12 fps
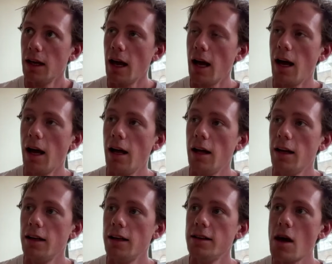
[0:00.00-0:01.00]
uh
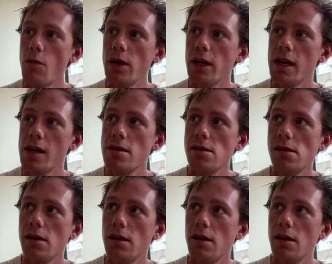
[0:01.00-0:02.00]
that we can
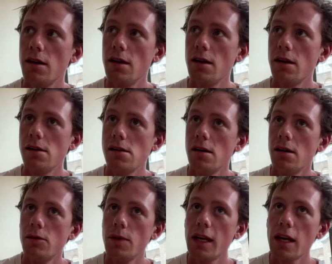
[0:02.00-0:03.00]

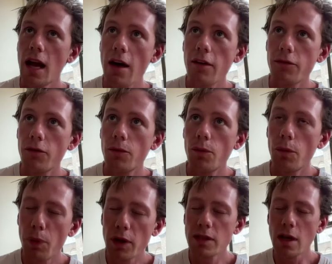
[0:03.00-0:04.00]
have,
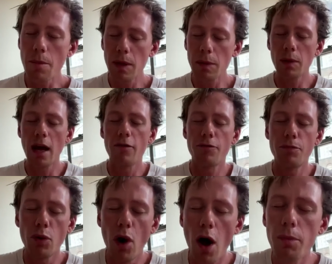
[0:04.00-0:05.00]
some people have
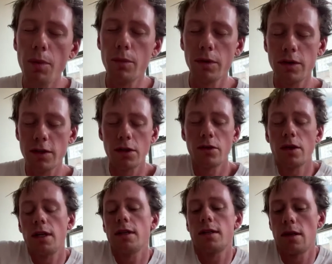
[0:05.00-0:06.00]
problem with
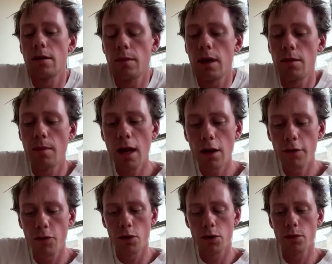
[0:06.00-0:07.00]
surrealism and
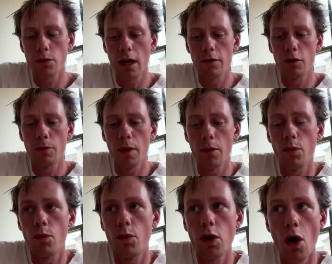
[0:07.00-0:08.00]
metaphors or whatever, but
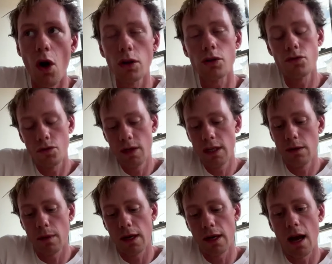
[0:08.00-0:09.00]
we all
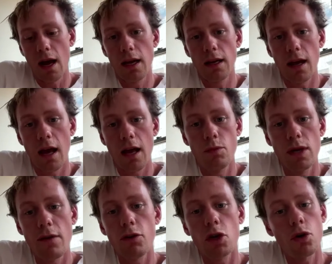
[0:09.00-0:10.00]
dream at night and we
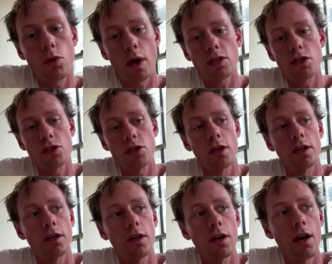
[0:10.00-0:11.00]
never
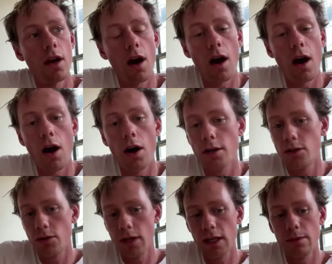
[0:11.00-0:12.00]
question our
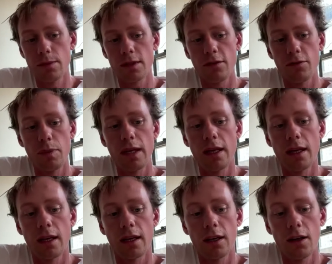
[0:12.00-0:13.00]
dreams of
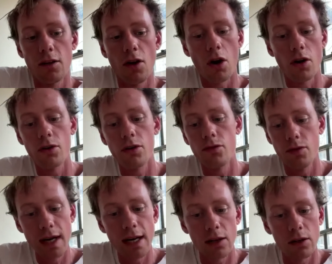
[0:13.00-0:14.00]
being not
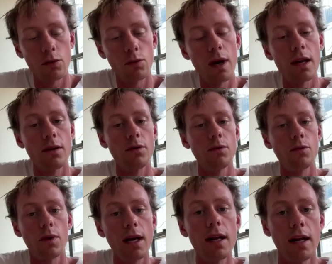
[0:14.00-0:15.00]
real when we're
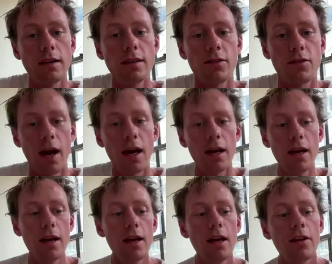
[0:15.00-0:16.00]
in it, right?
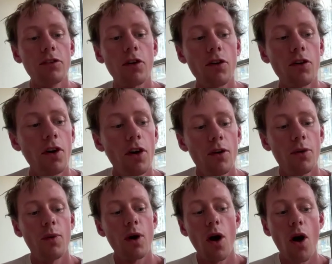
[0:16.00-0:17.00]
So
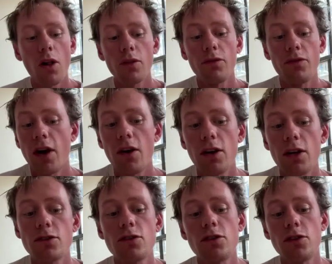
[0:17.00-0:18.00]
we all very
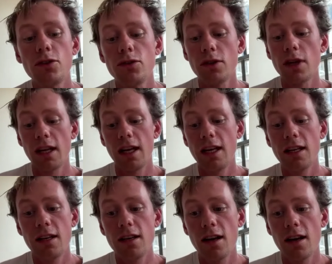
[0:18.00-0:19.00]
attuned and
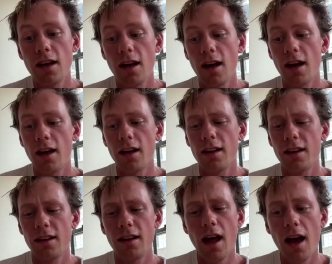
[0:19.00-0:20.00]
in
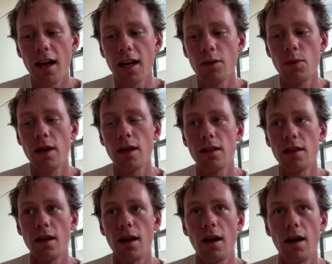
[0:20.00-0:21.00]
line with
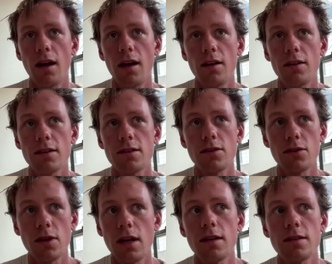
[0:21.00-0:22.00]

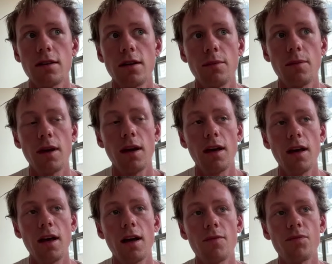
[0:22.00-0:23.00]
surrealism.
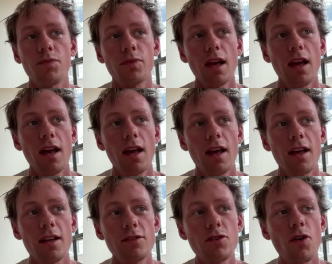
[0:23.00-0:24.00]
um
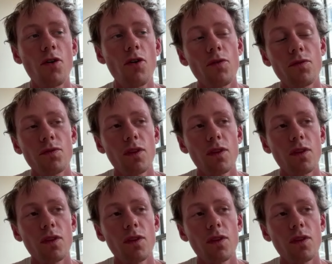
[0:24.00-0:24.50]
so